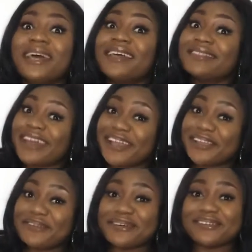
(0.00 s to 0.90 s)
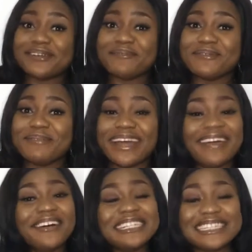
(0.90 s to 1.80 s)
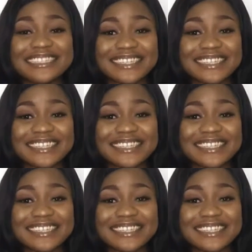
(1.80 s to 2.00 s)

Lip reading: thank you for stopping by. On this